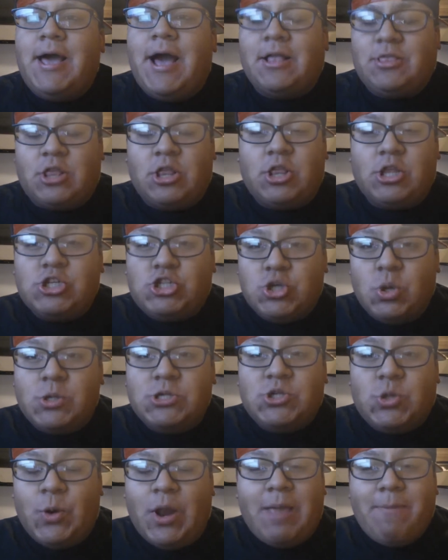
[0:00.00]
I thought the show
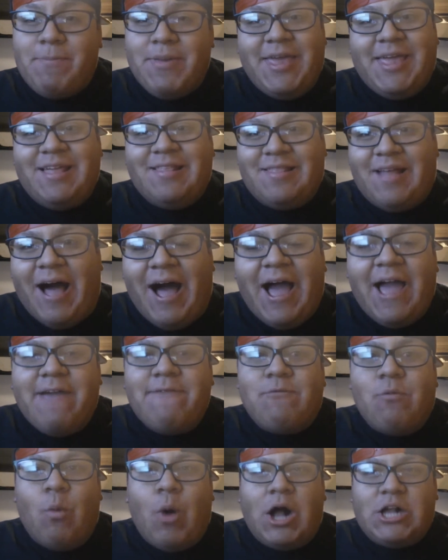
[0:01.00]
was great being
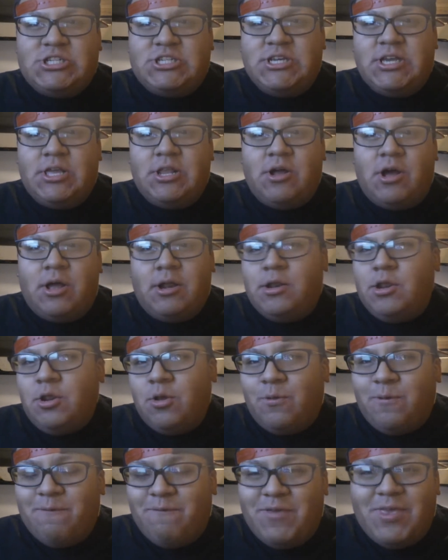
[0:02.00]
live, watching it on you
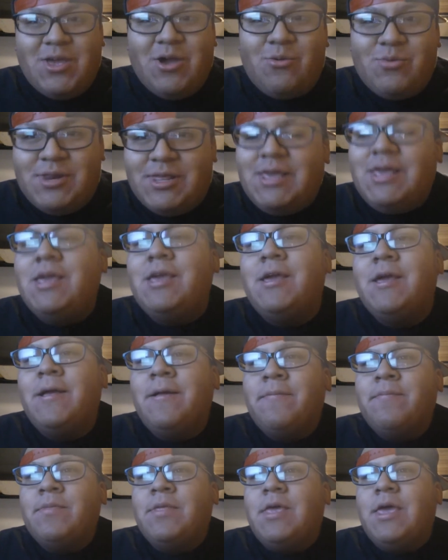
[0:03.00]
know the VOD.
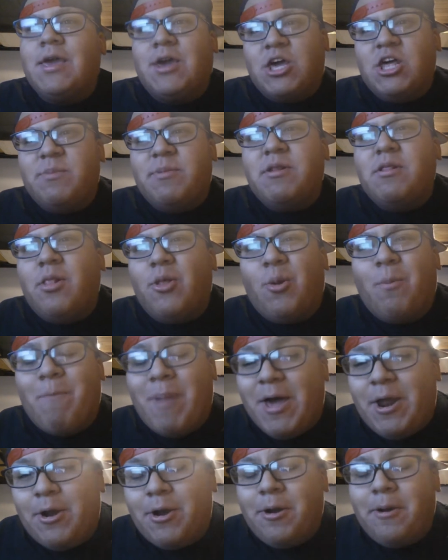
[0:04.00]
It could have been a little
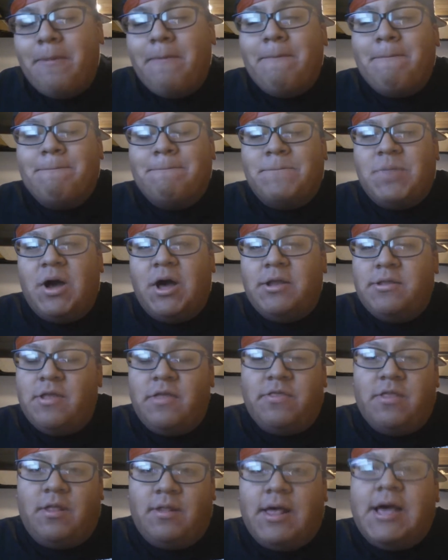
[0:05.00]
better, but
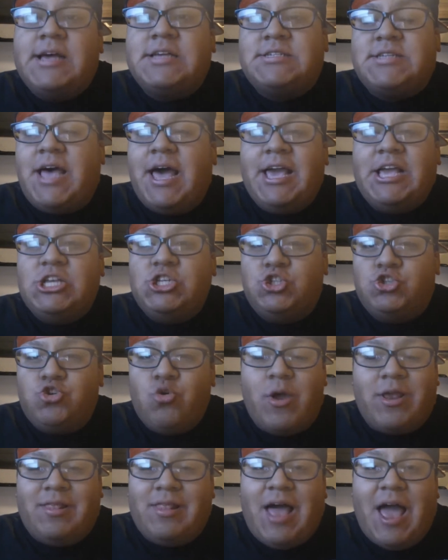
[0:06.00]
nonetheless, I
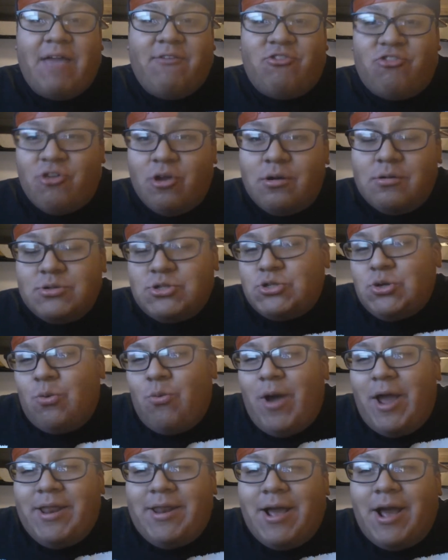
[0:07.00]
enjoyed live shows, so
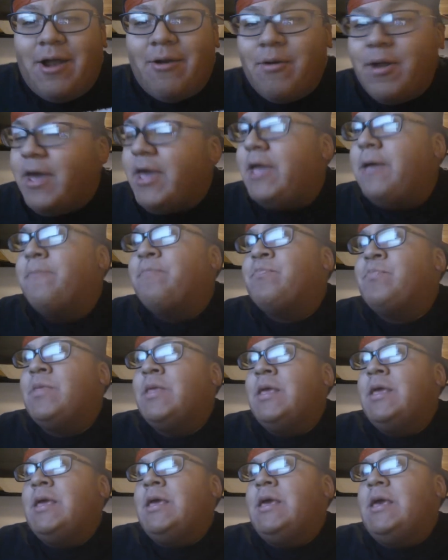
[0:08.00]
why not, right?
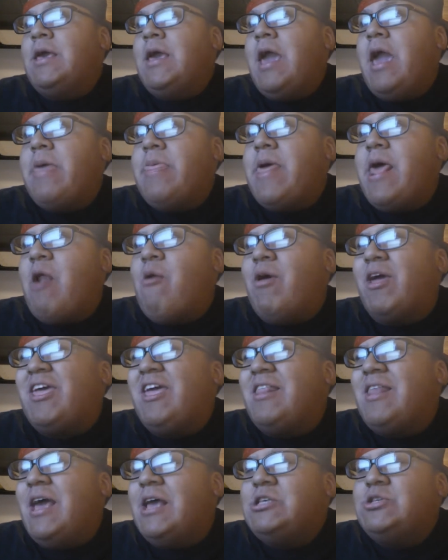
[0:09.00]
And that I
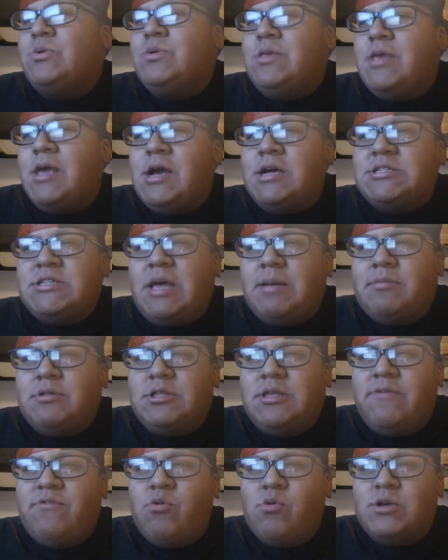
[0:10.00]
recognize you, yes, I
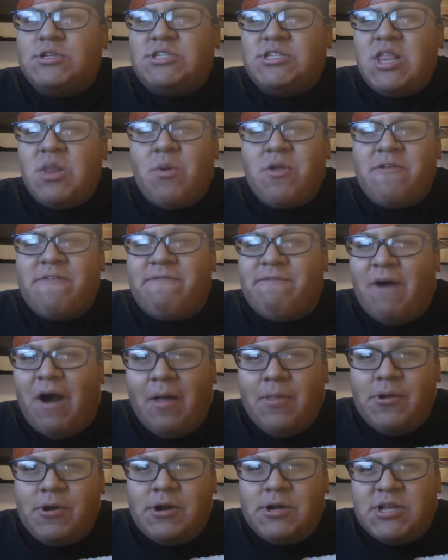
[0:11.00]
believe you were sitting with your
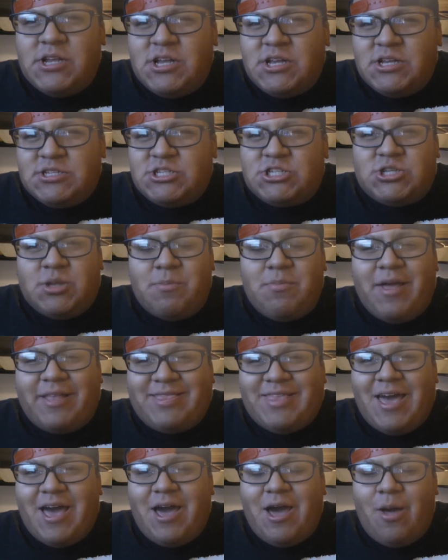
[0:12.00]
father, something
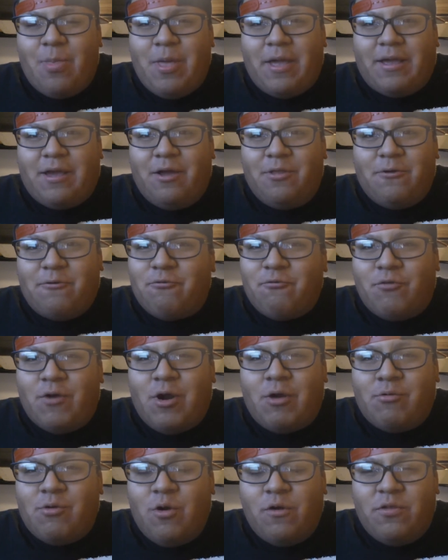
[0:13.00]
like that. I'm like on the
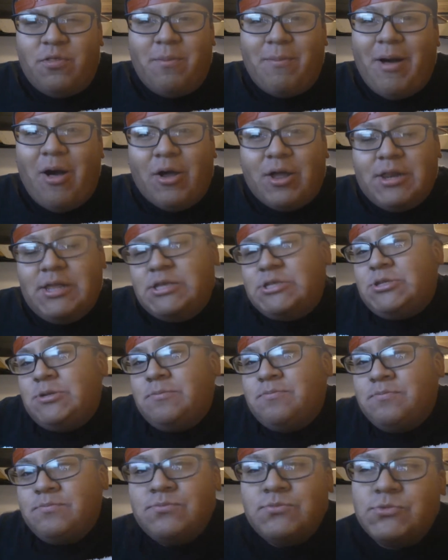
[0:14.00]
front row of the balconies,
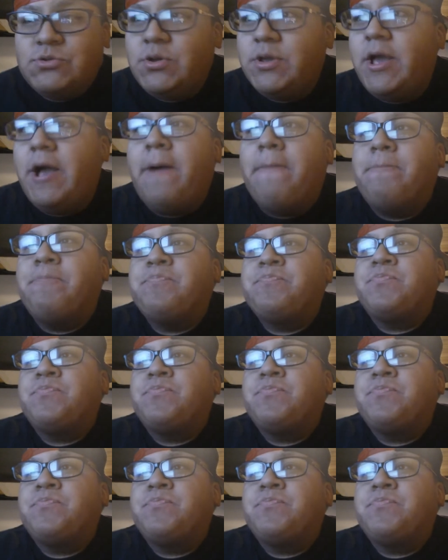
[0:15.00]
so yeah.